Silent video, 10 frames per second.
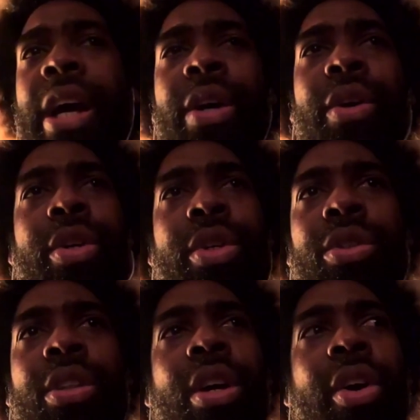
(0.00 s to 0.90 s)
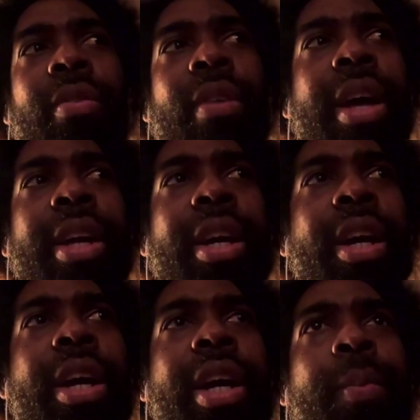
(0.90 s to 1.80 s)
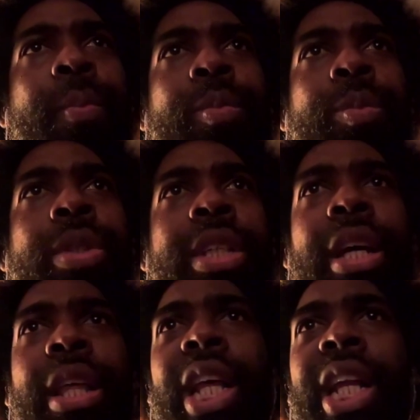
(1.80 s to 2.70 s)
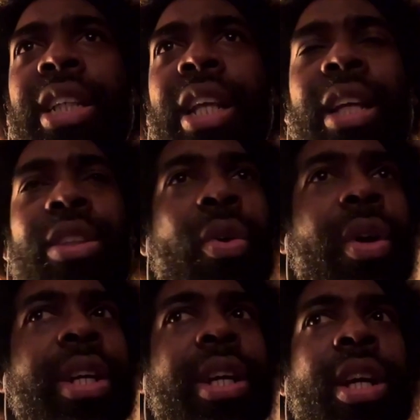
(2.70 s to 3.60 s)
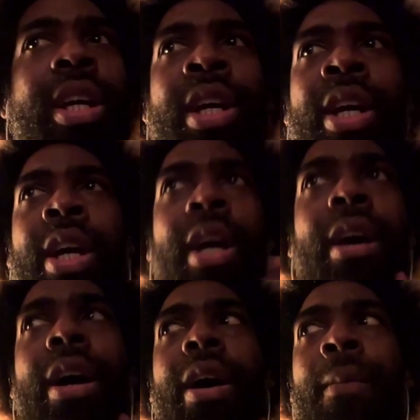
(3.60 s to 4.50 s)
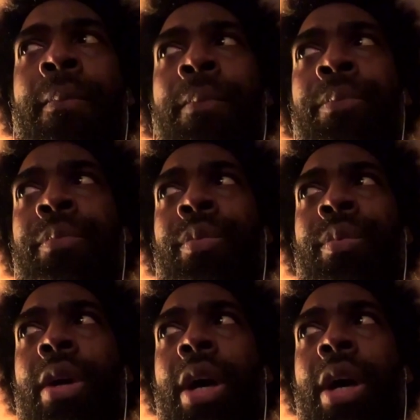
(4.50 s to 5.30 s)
I'm gonna use a lot of like psychedelic electronic and